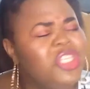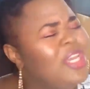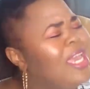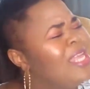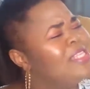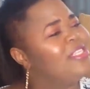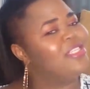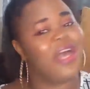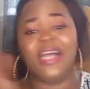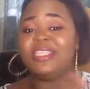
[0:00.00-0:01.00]

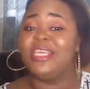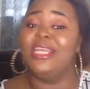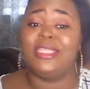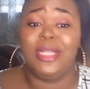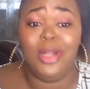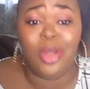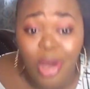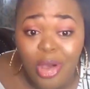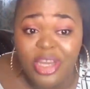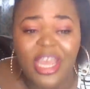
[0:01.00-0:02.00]
Jesus is
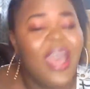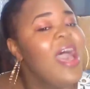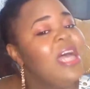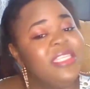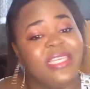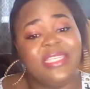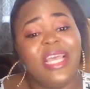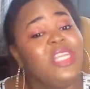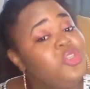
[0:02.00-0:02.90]
Lord. As they said,